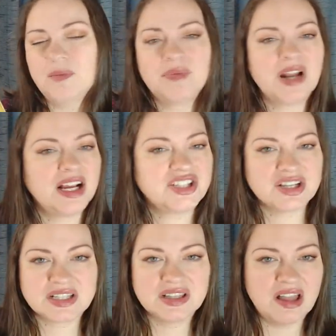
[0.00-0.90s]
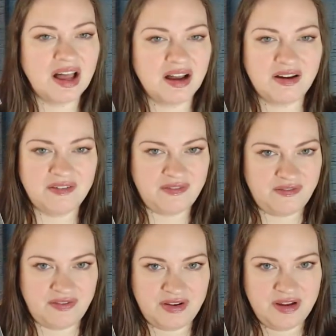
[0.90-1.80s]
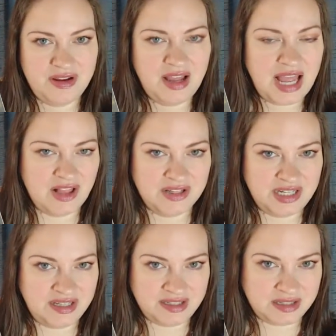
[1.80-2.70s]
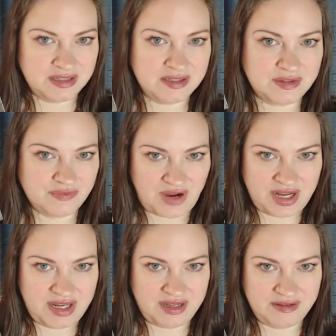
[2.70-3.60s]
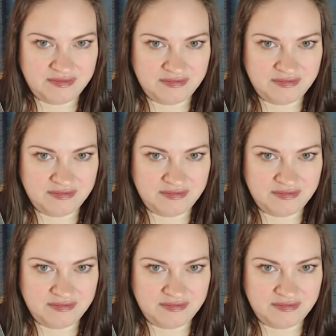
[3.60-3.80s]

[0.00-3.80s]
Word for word: But I just love Allen Eskens' writing.